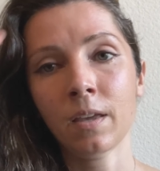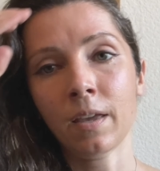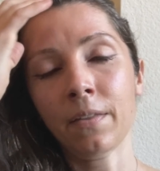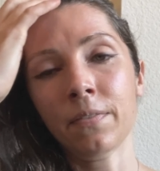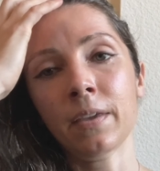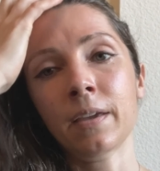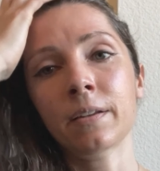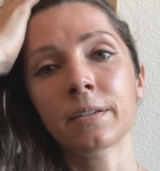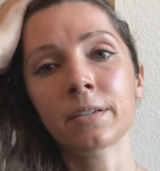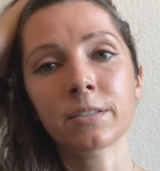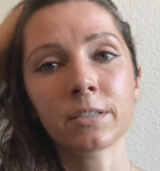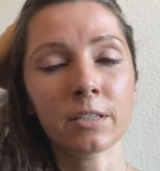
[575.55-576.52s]
and then
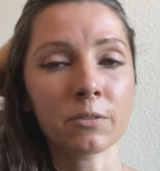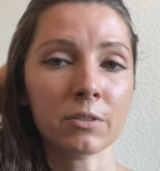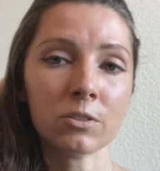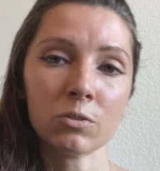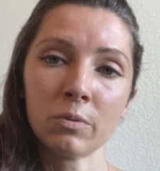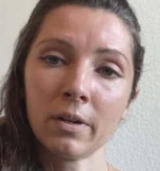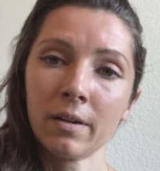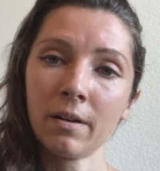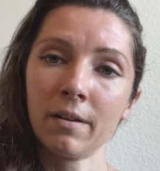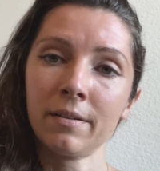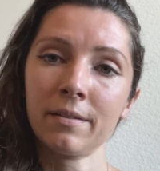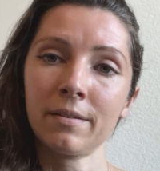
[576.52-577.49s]
continuing to work
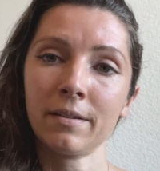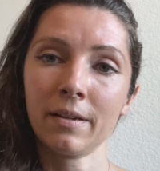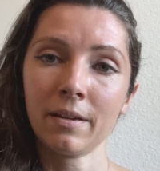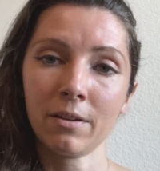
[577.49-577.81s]
on a